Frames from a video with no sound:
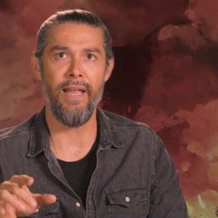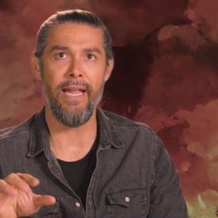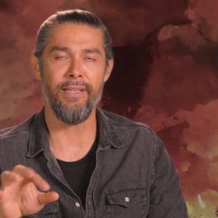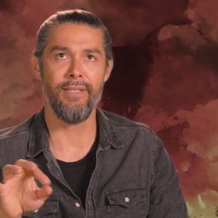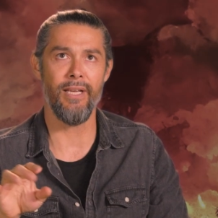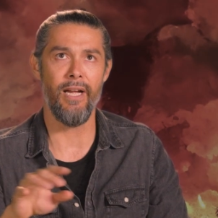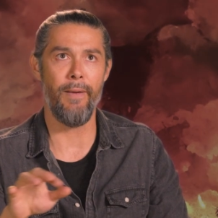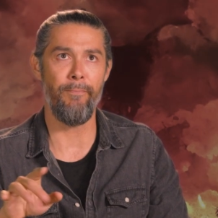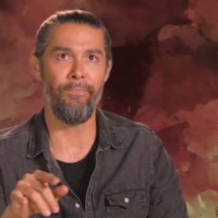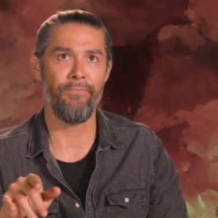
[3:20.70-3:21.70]
that's
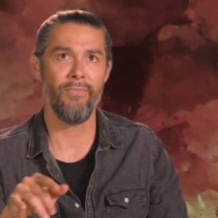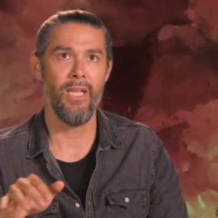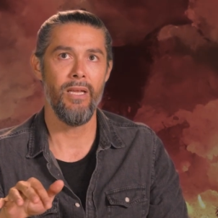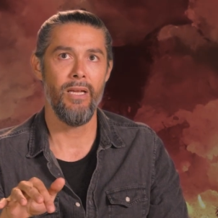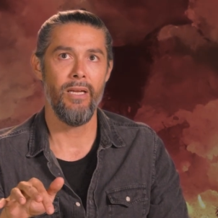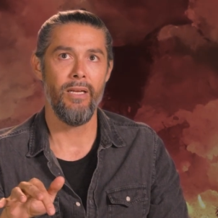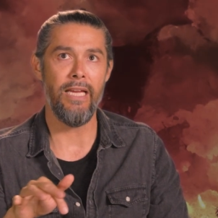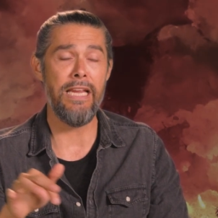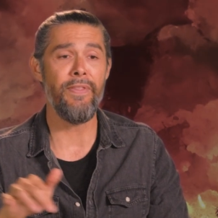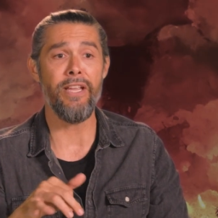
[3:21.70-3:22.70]
in
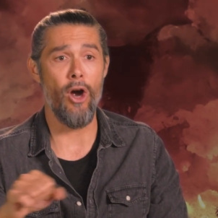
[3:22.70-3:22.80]
the